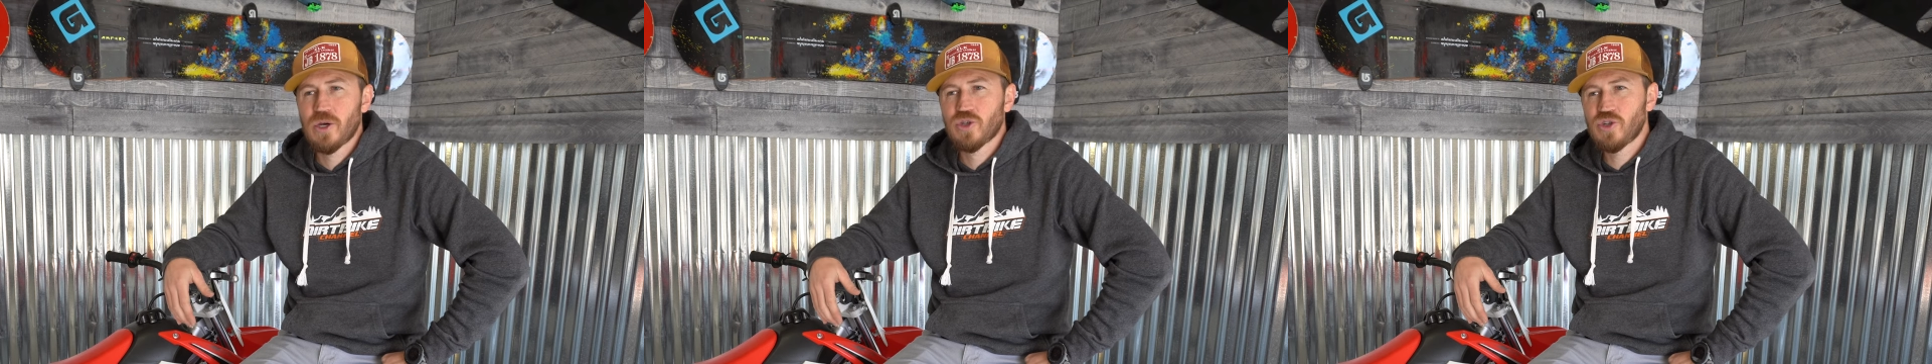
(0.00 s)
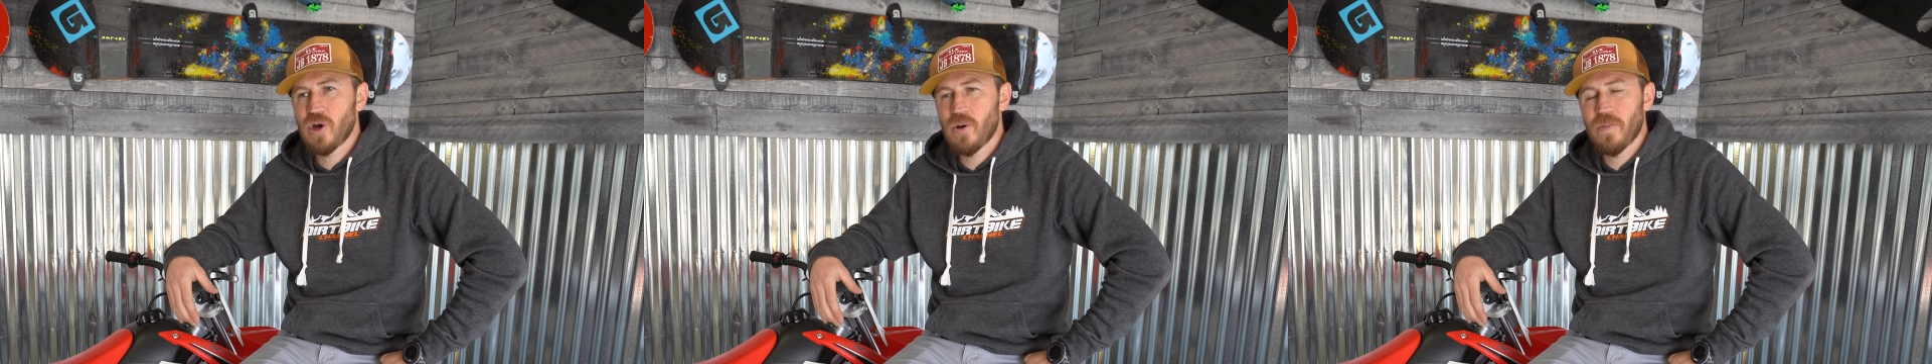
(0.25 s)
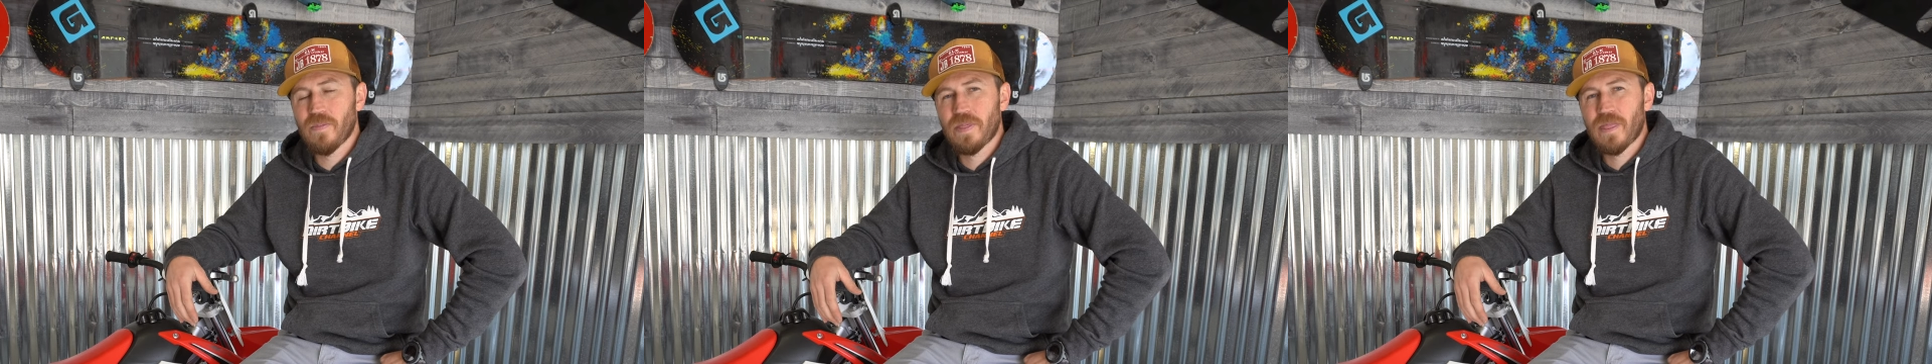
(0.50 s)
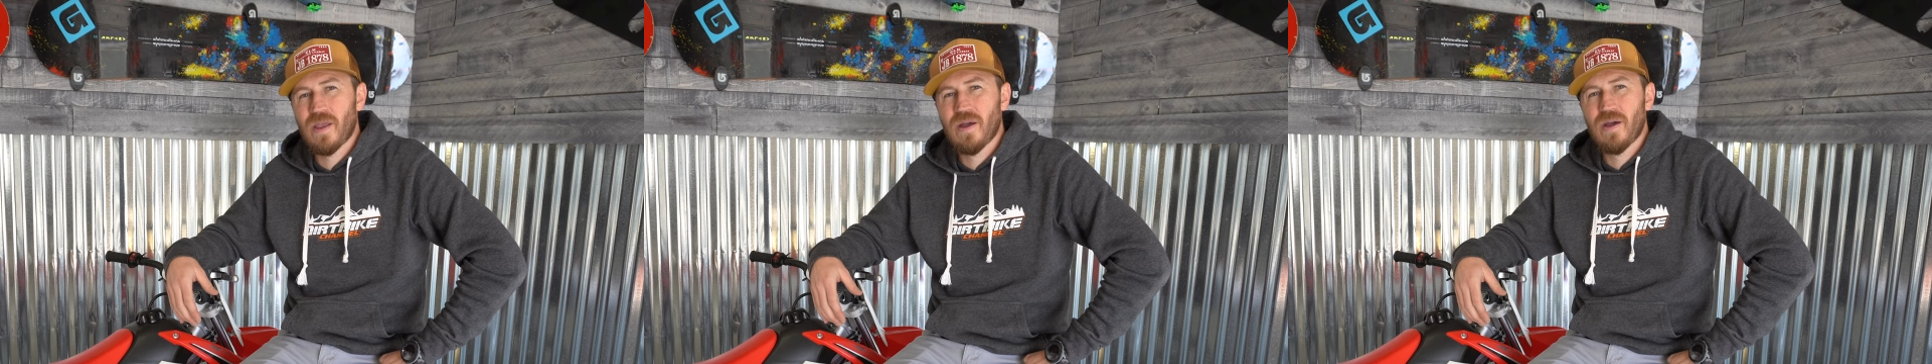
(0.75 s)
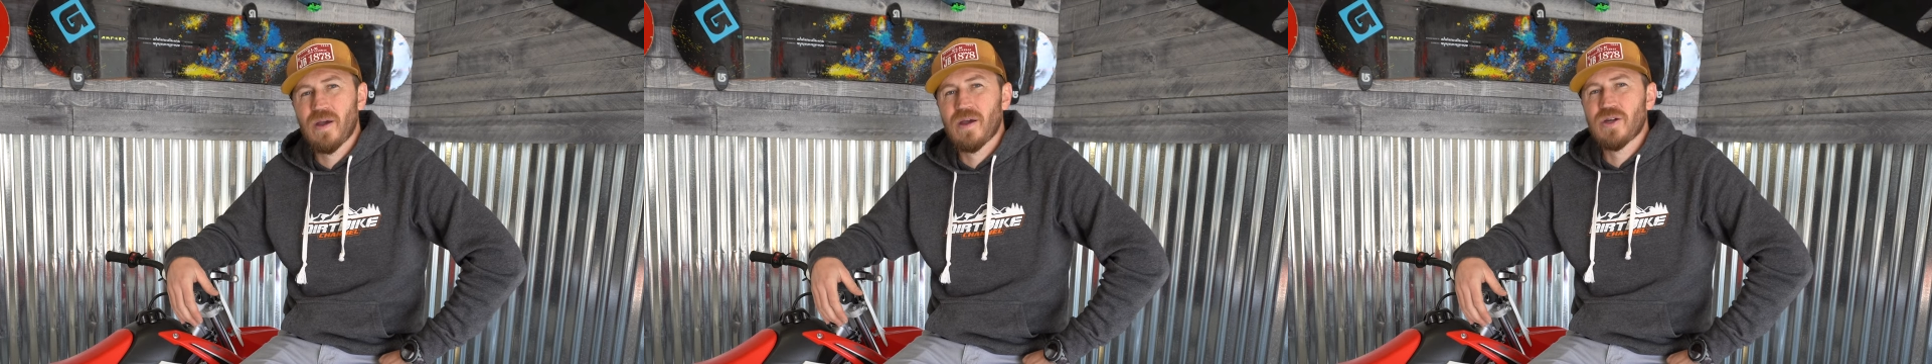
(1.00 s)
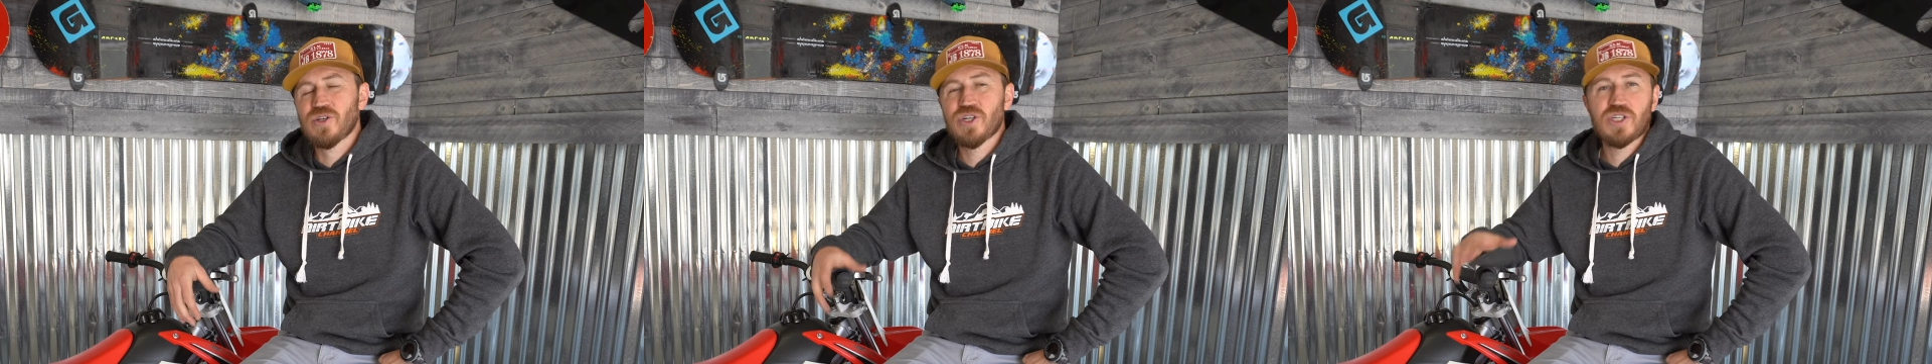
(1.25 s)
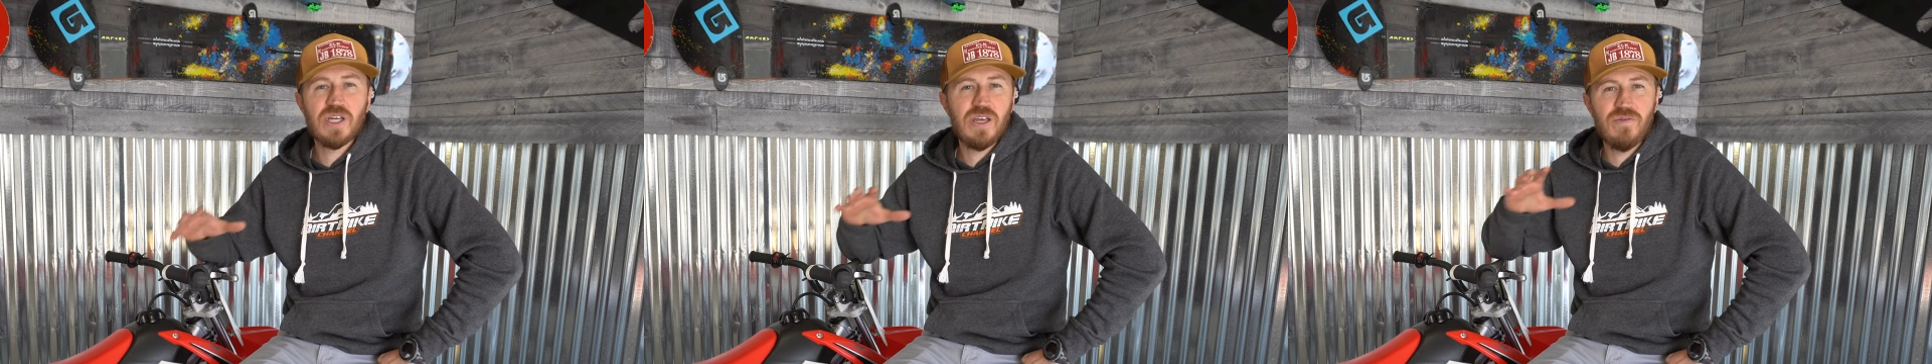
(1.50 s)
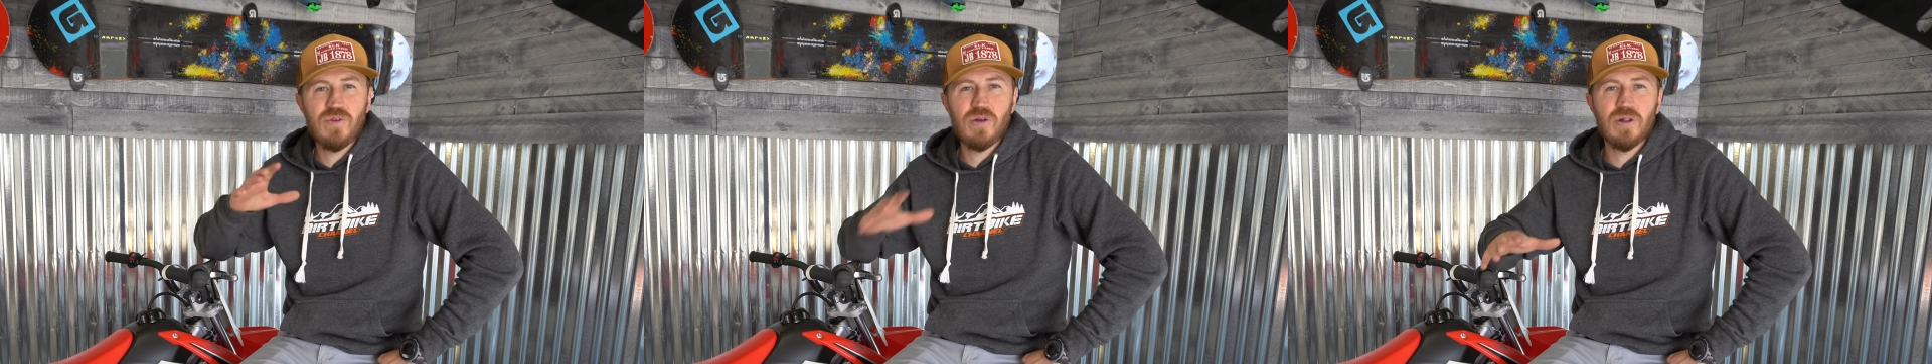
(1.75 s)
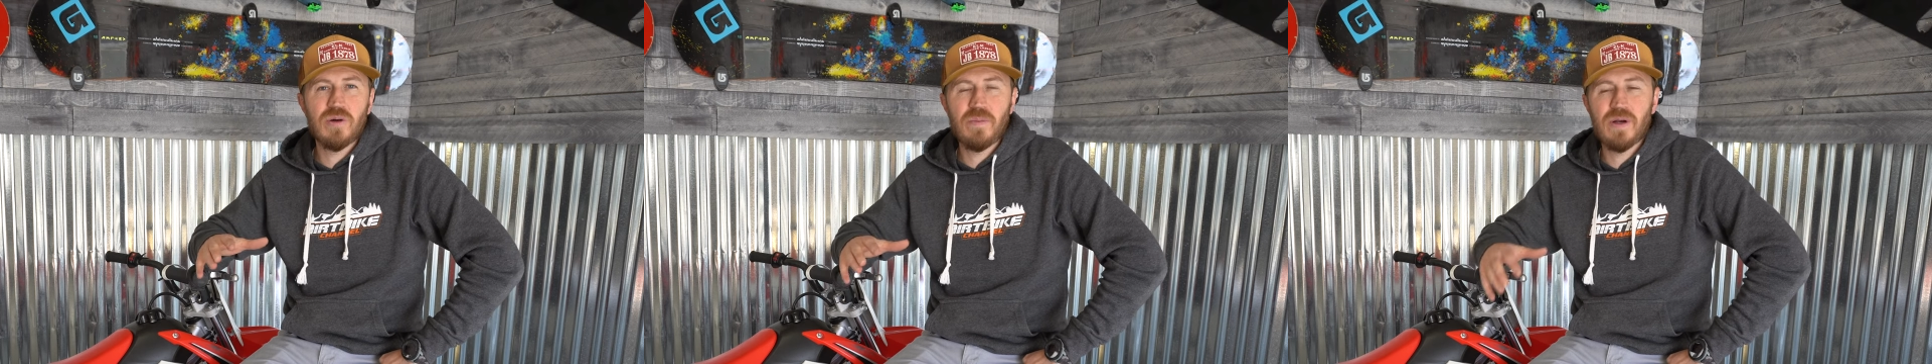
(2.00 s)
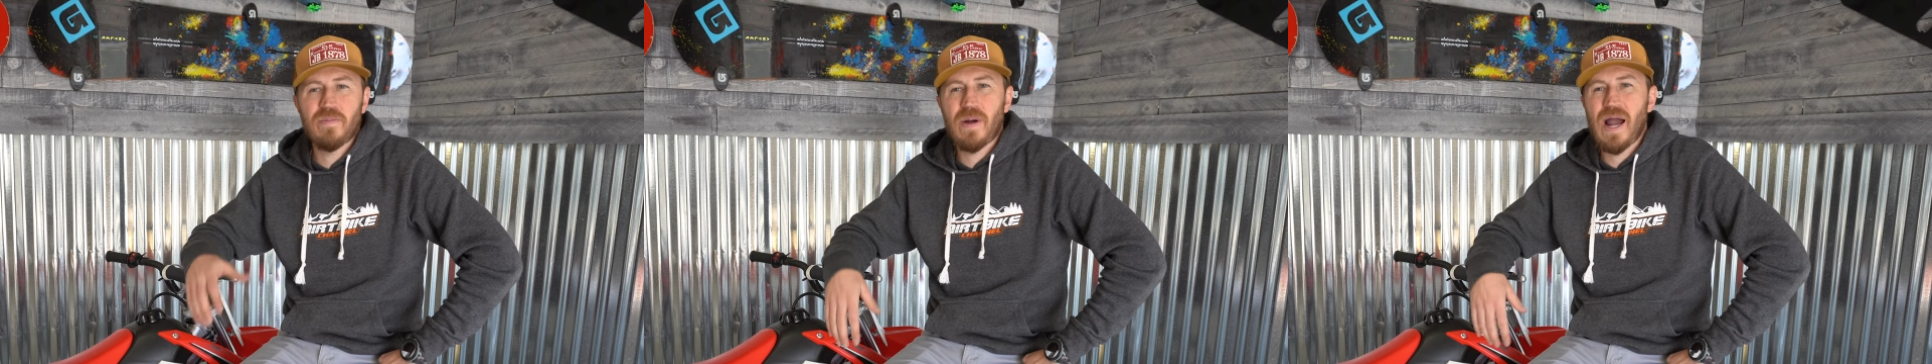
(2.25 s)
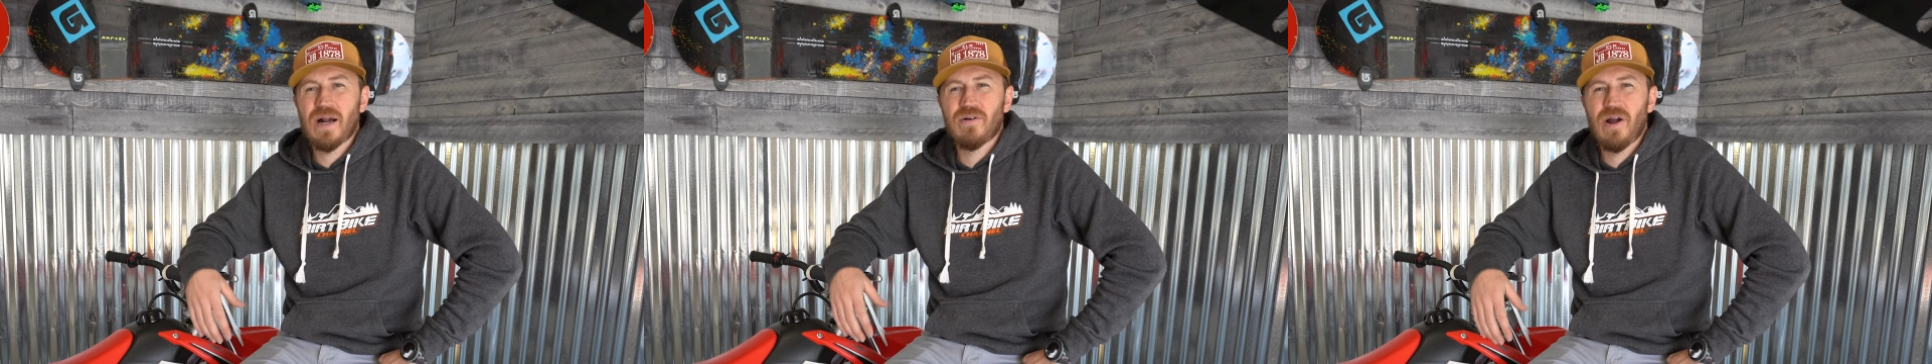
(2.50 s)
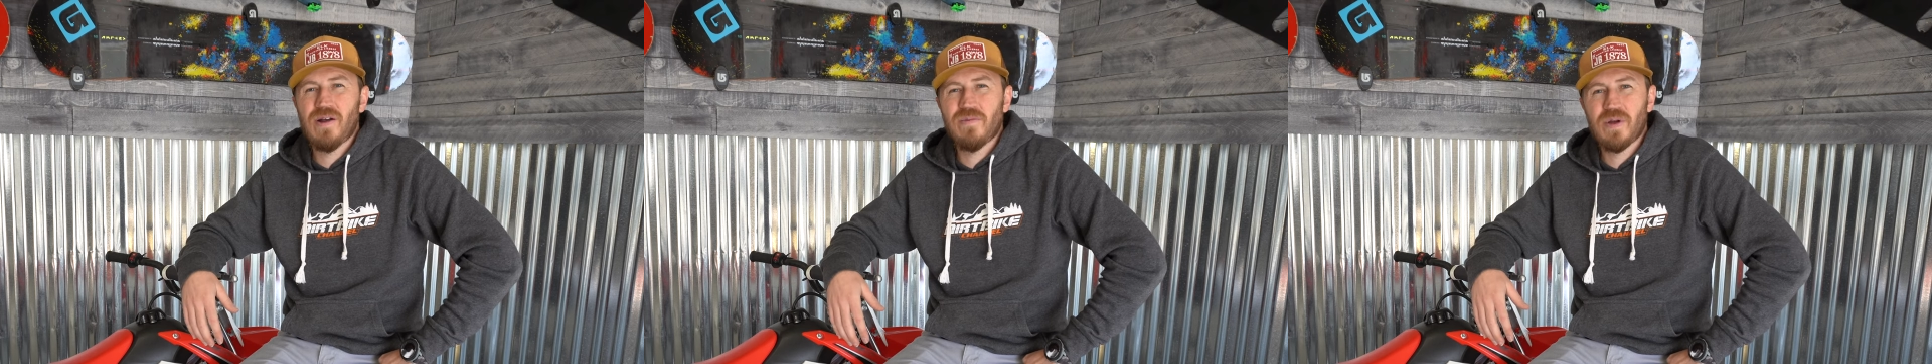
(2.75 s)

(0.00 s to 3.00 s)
So just to give you a little bit of background,